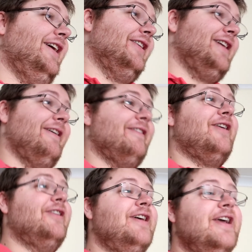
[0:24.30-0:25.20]
I'll
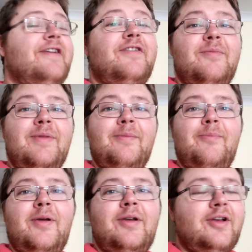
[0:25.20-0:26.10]
carry on. If you
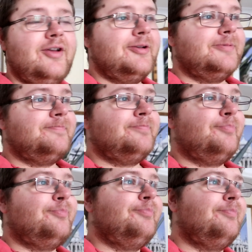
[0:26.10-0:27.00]
remember
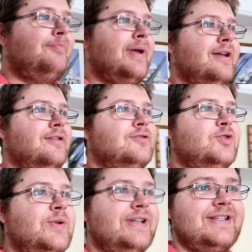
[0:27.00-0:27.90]
Bale
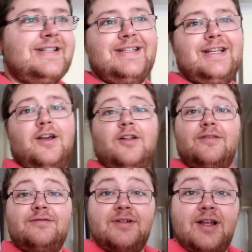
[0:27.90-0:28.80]
tweeted
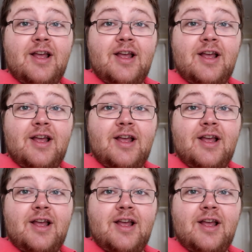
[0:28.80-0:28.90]
Seagull,